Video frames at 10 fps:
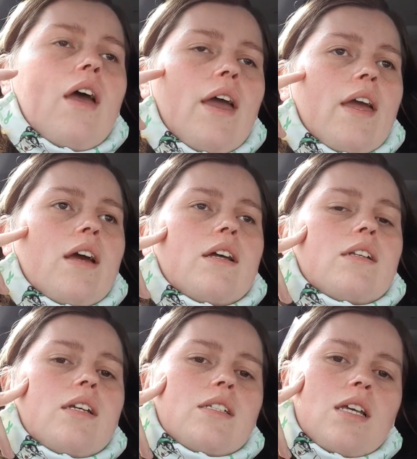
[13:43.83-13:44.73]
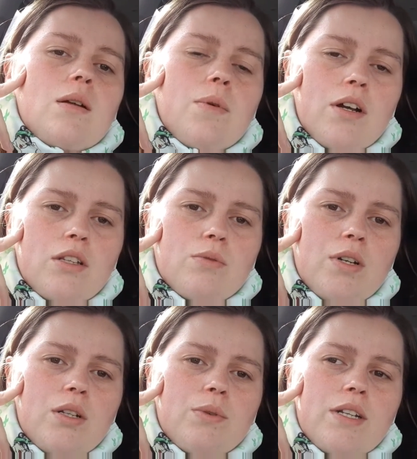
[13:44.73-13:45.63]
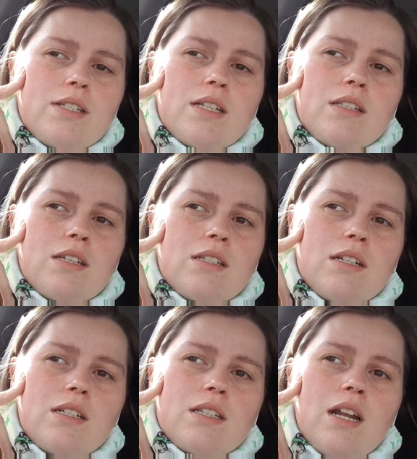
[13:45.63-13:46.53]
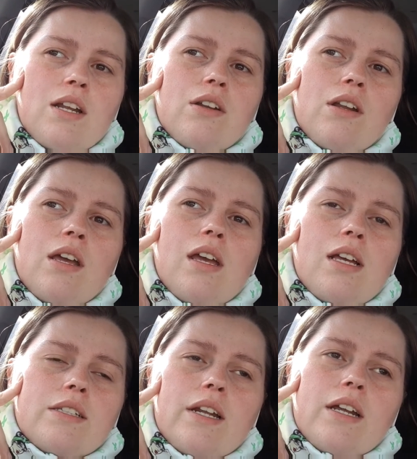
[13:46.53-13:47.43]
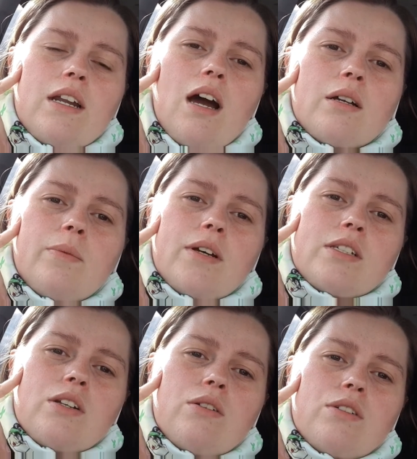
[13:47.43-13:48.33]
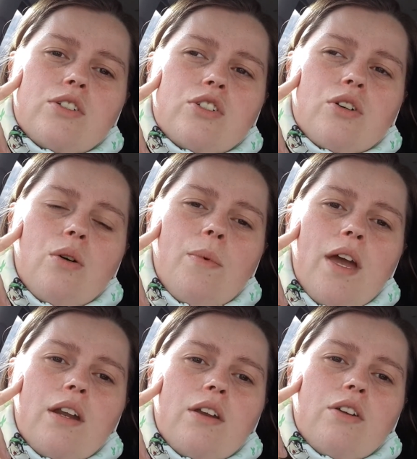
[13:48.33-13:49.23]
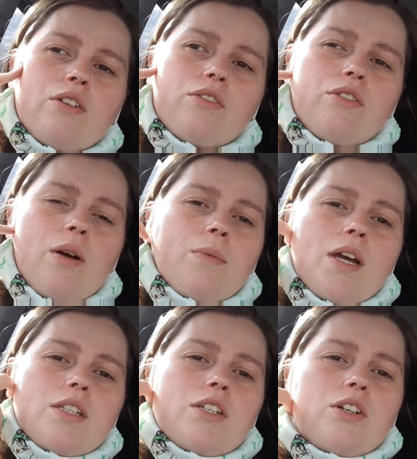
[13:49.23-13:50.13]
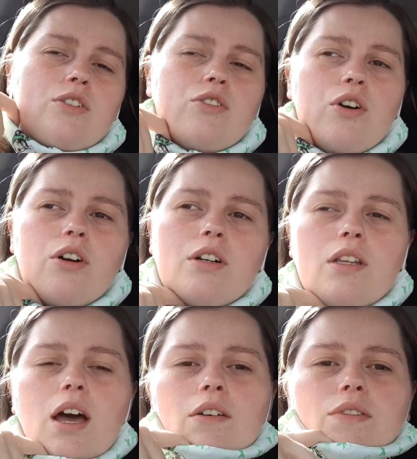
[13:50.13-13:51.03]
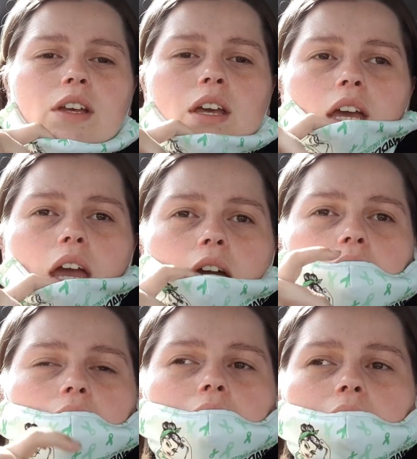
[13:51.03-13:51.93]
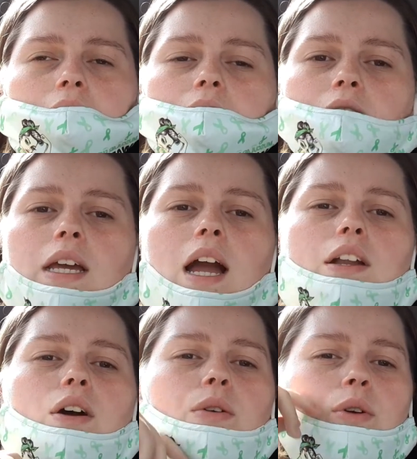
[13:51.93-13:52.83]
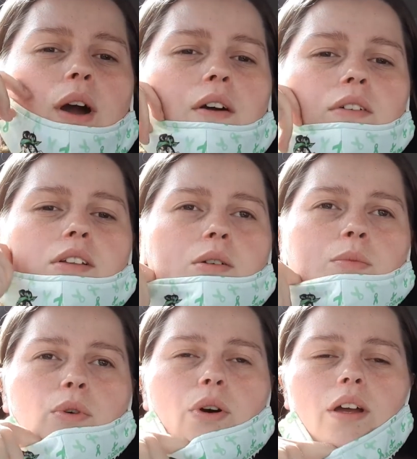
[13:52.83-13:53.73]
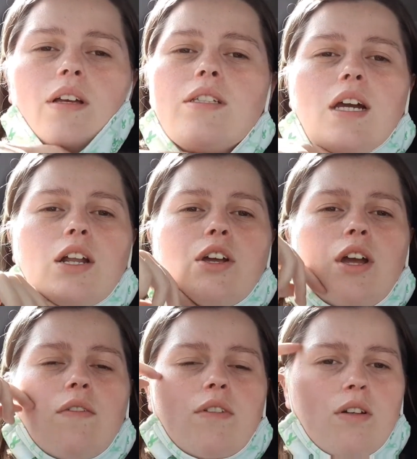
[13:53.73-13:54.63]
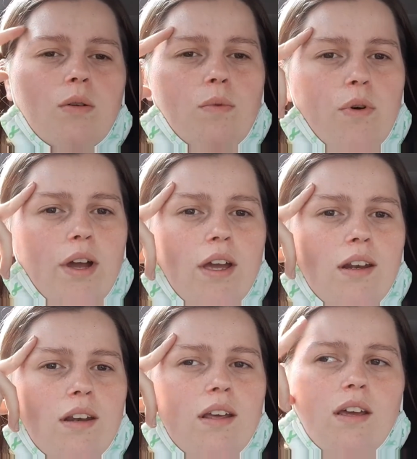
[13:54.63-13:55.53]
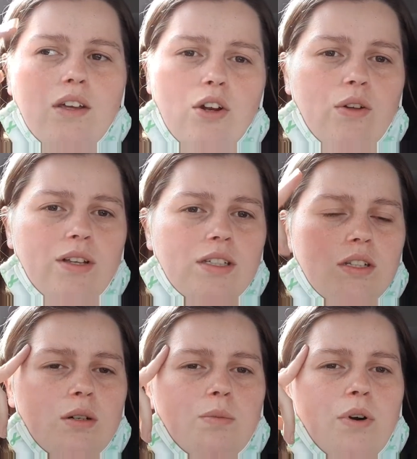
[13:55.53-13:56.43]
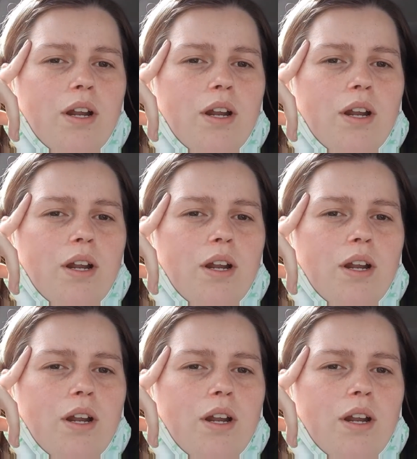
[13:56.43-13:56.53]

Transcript: And he said, I'm part of the 2020 census, and he said I knocked because I noticed you're old man, and I'm guessing your daughter left. And he was like, I know you have a little boy. He was like, I know you have a little boy, and this little boy.